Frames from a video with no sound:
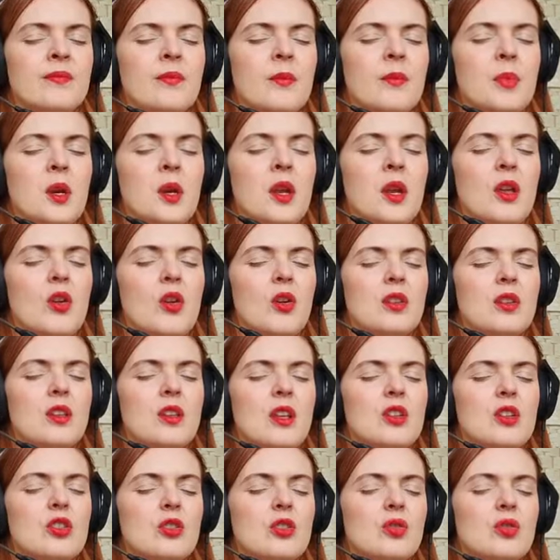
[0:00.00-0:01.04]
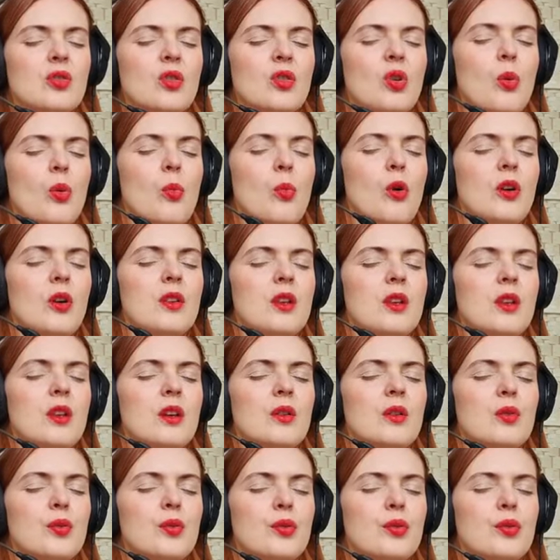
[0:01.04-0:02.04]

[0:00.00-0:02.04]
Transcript: bring your attention to your body